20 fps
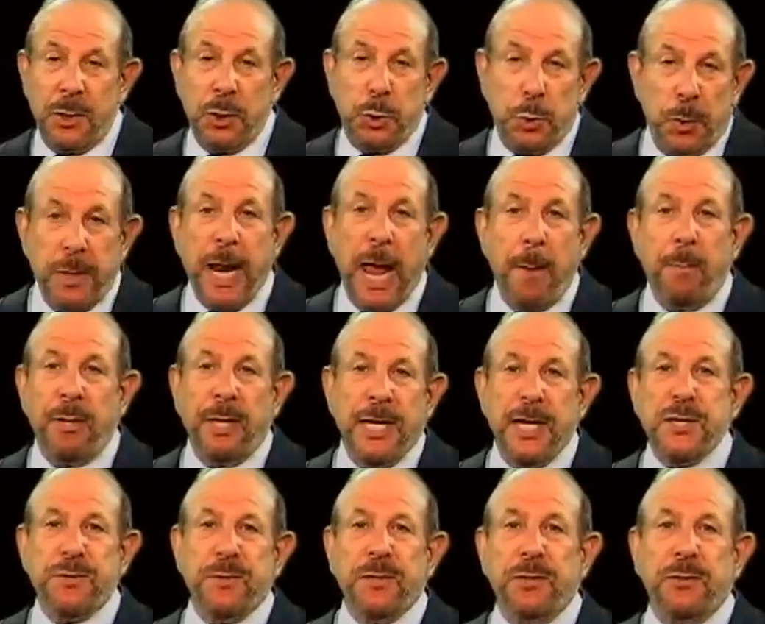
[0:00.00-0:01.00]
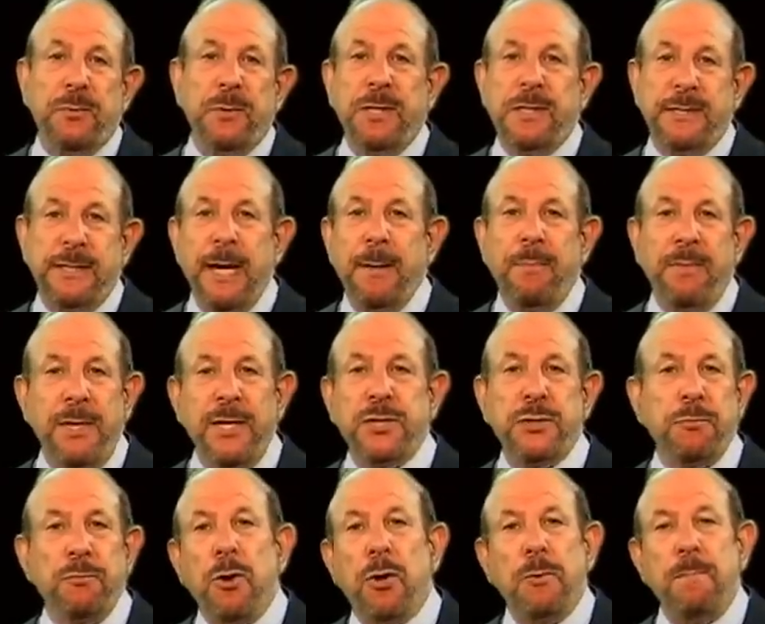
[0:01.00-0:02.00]
To enable Israel to accept
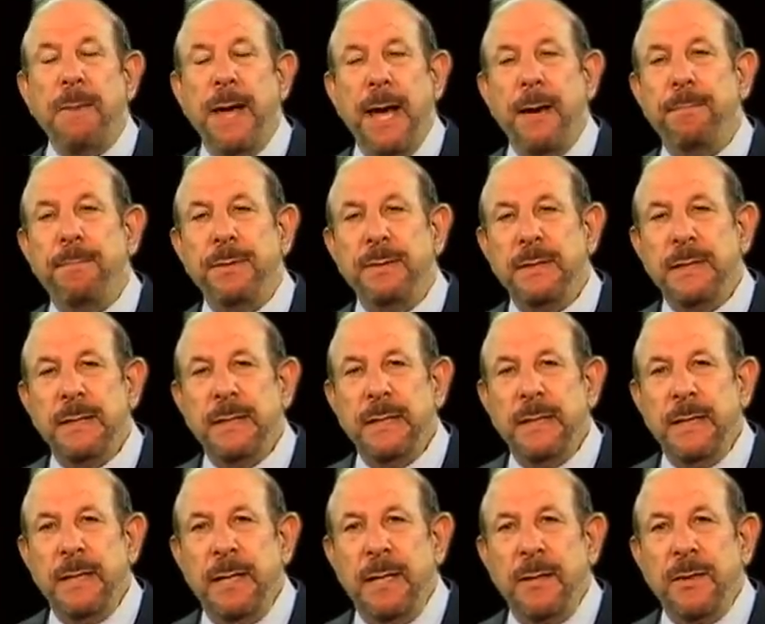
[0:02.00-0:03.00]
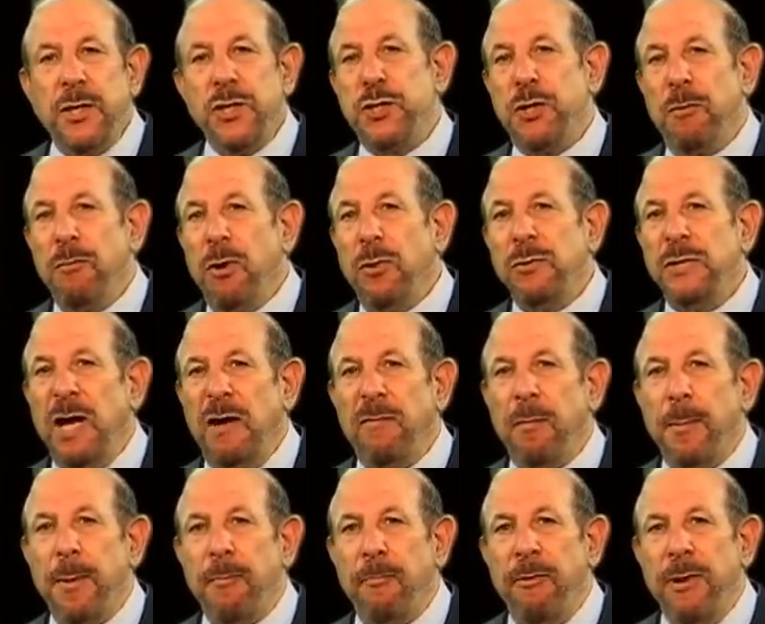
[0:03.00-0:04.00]
this roadmap, the Sharon
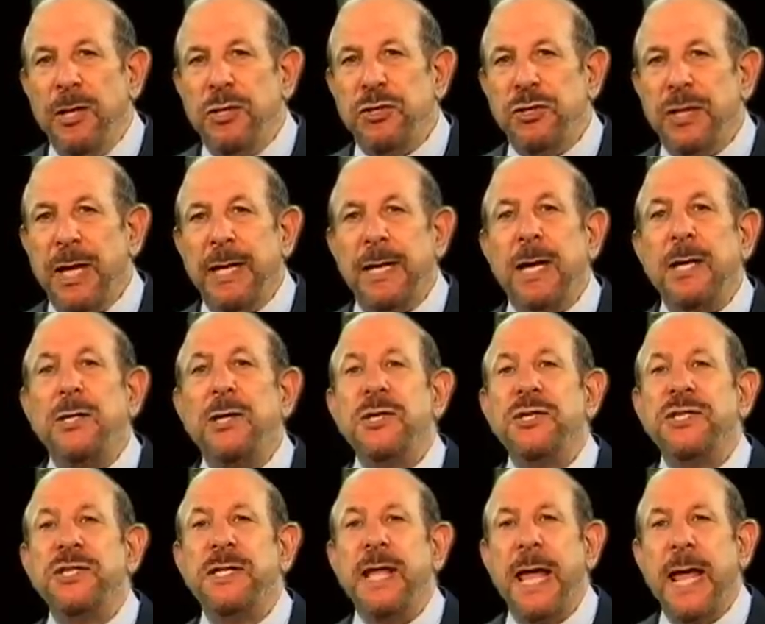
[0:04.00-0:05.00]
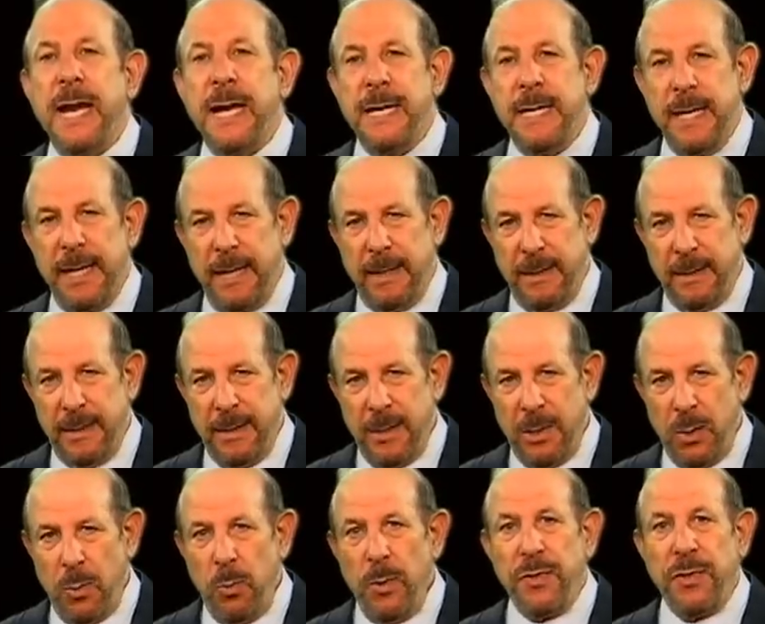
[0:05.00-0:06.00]
government reached an understanding
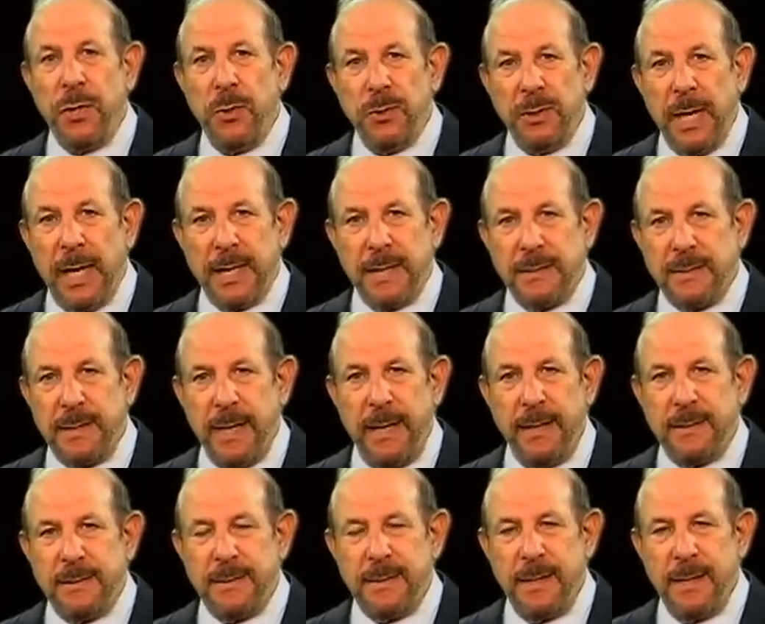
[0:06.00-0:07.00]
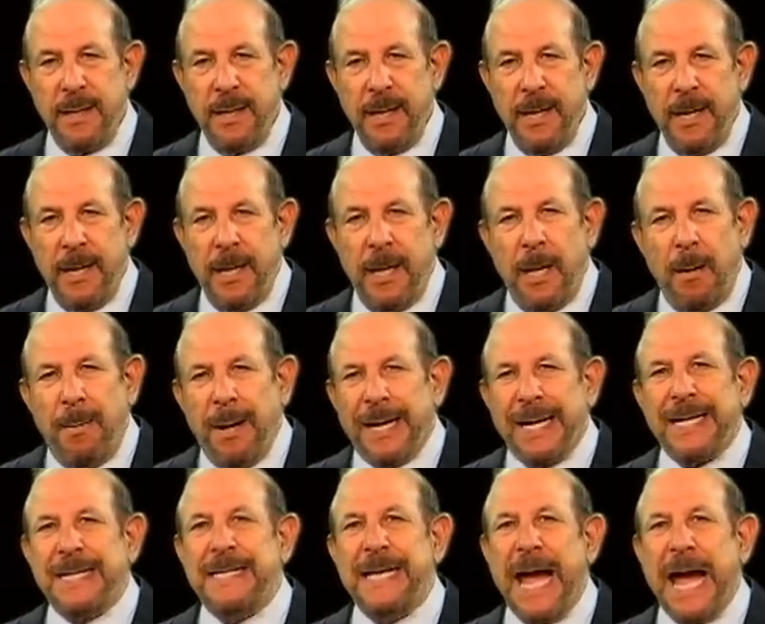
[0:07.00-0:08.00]
with the United States about
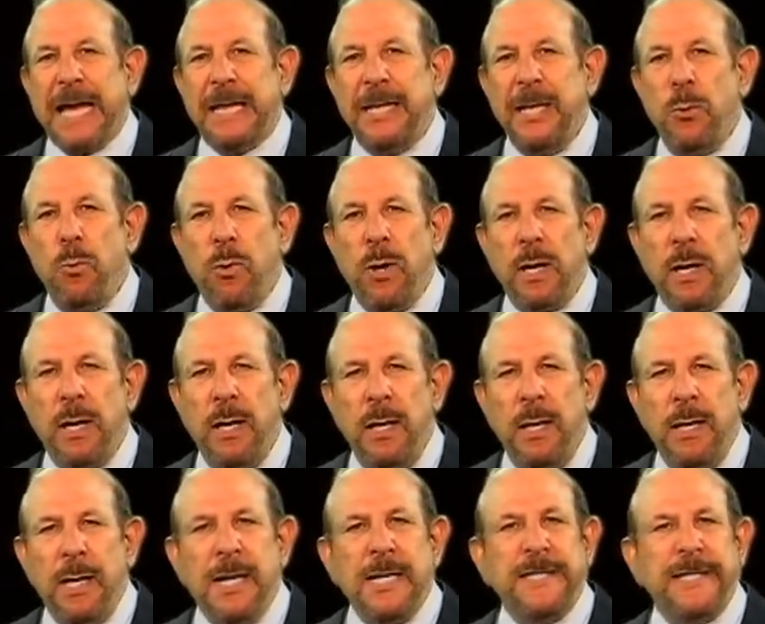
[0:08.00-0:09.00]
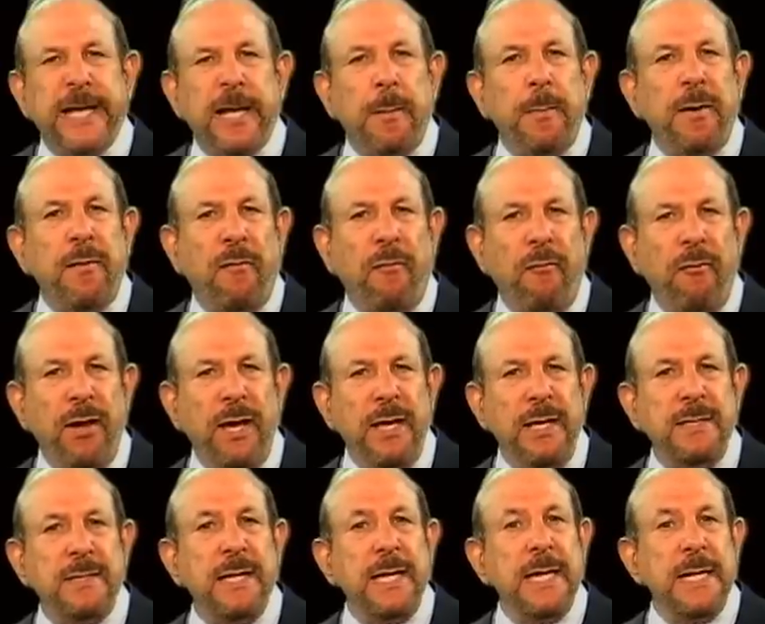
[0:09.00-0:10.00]
exactly what a settlement
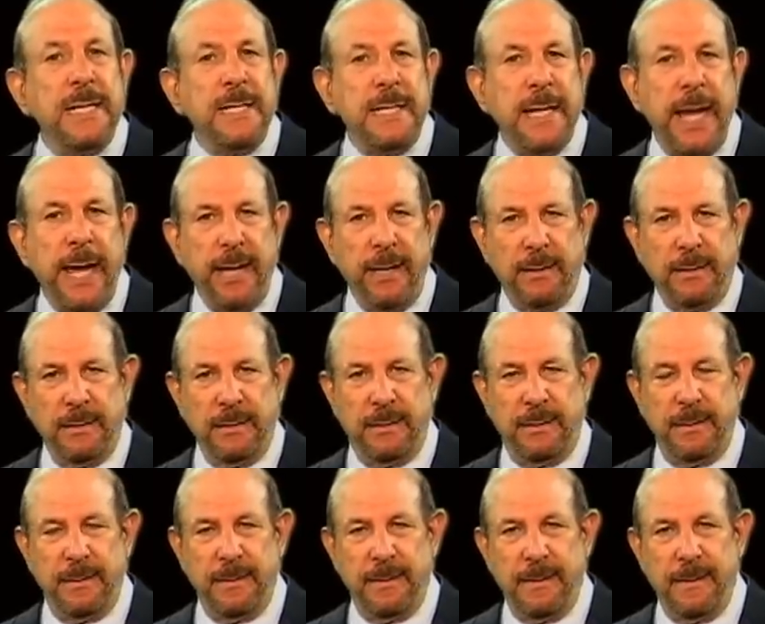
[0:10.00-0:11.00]
freeze entailed.